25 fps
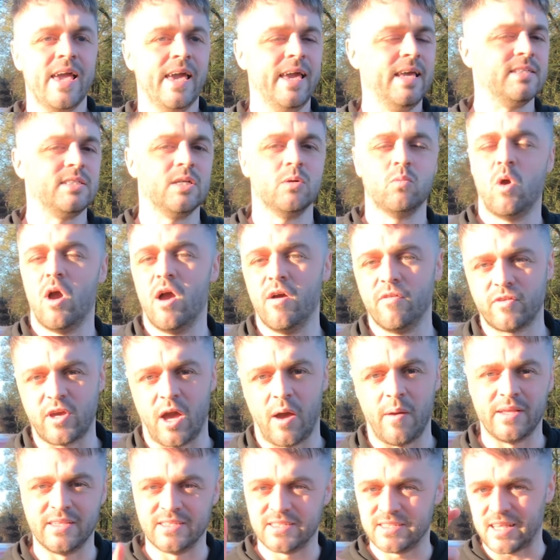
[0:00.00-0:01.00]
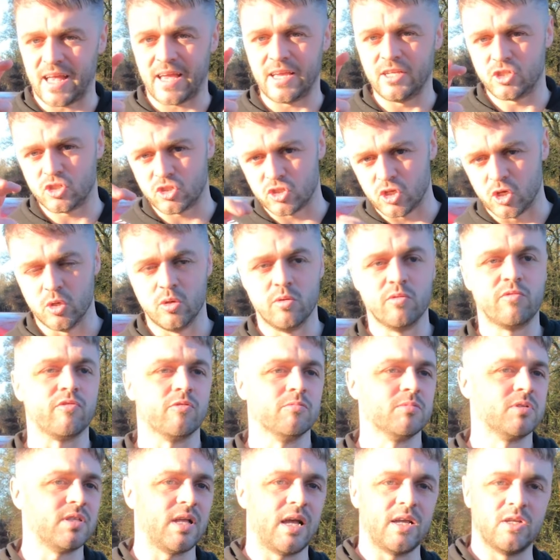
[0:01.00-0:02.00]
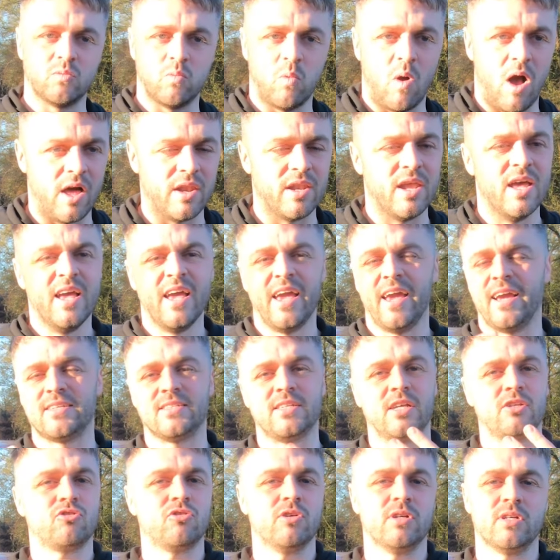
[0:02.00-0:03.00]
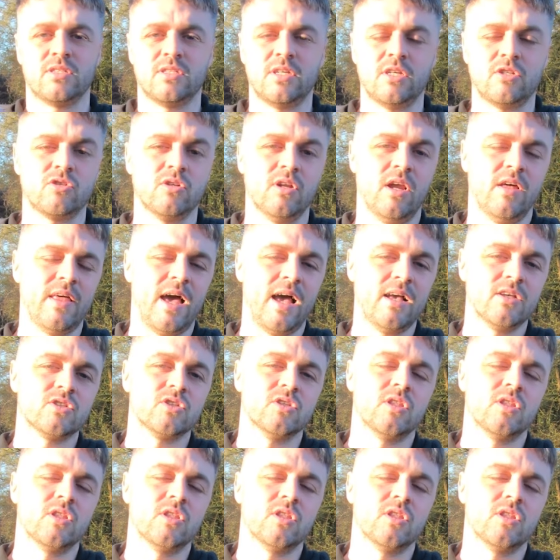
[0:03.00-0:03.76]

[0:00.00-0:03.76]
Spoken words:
is it worth going stage 2 from stage 1, etc, like that.